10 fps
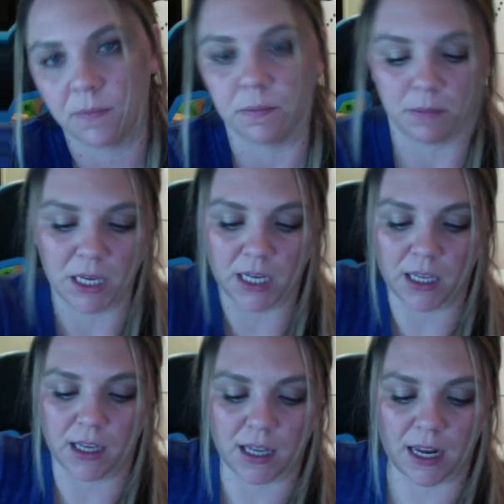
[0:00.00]
meaning
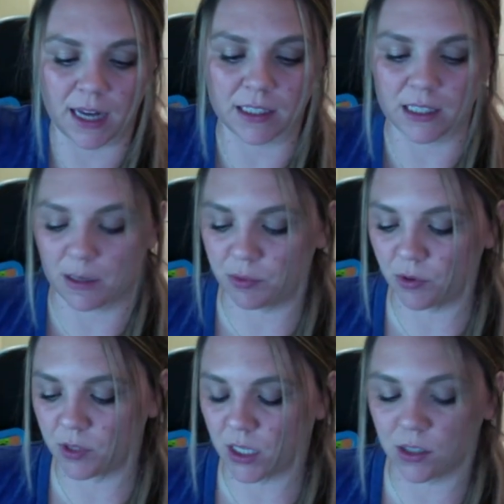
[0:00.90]
it can act as a
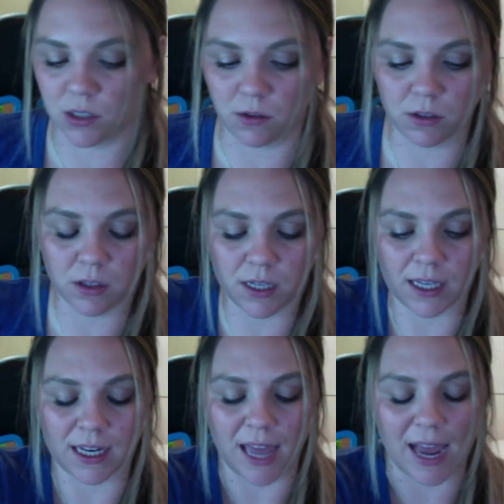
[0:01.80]
proton donor, it
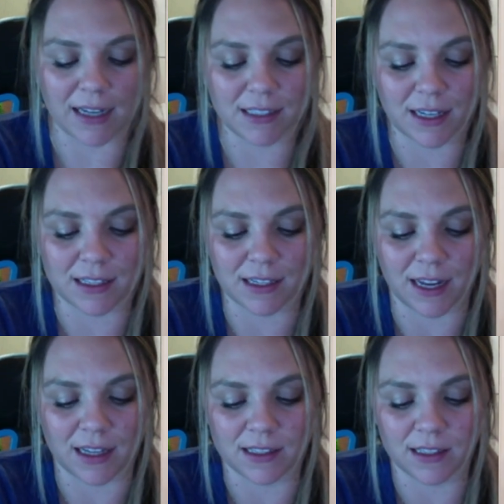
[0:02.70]
can act as an
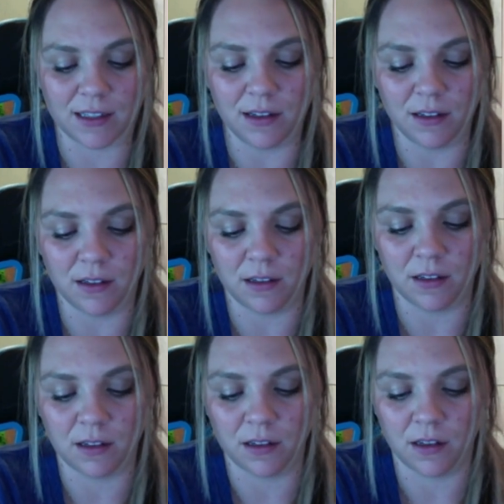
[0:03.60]
acid,
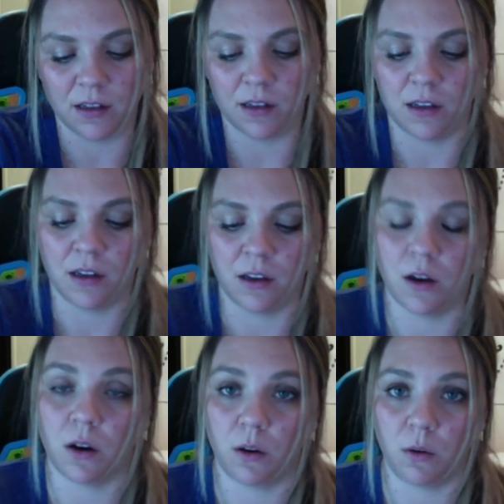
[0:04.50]

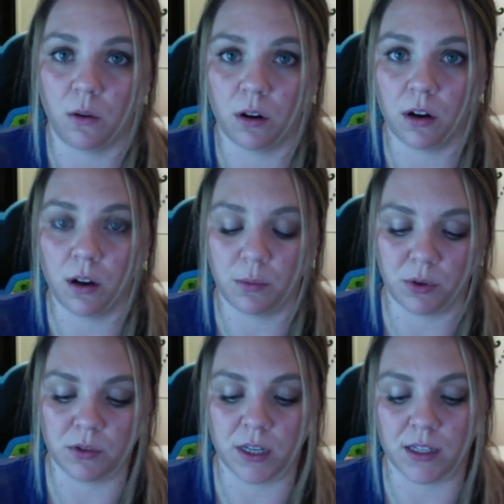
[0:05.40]
or a
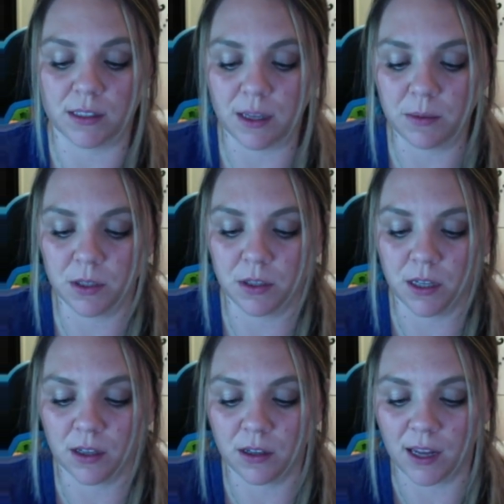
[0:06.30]
proton acceptor,
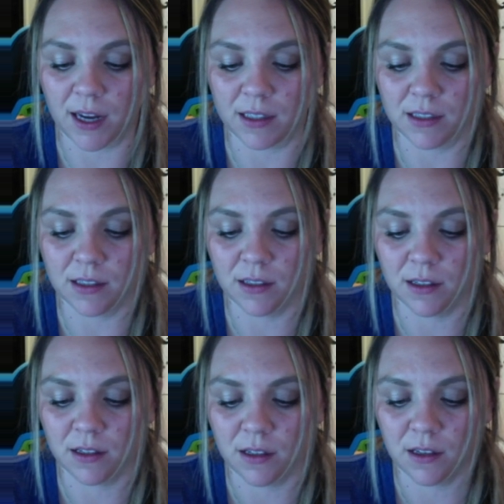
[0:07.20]
it could act
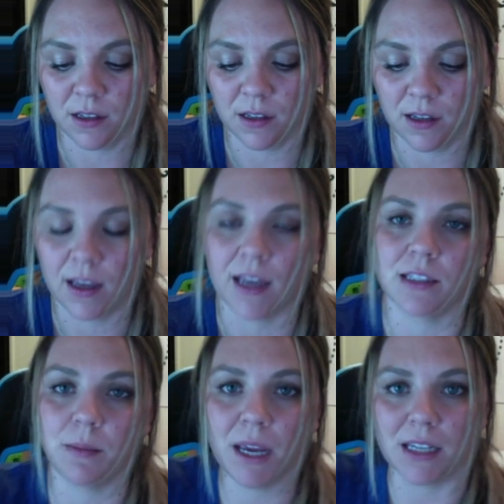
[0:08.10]
as
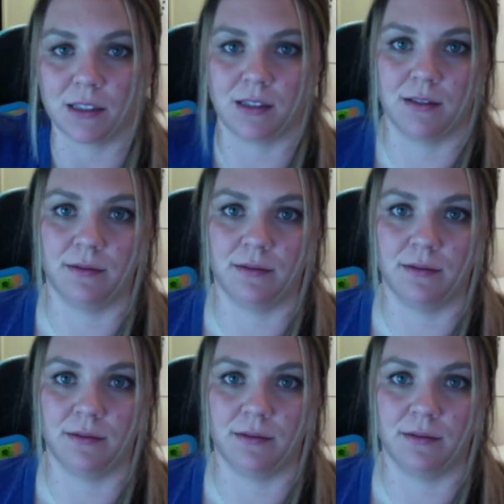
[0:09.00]
a base.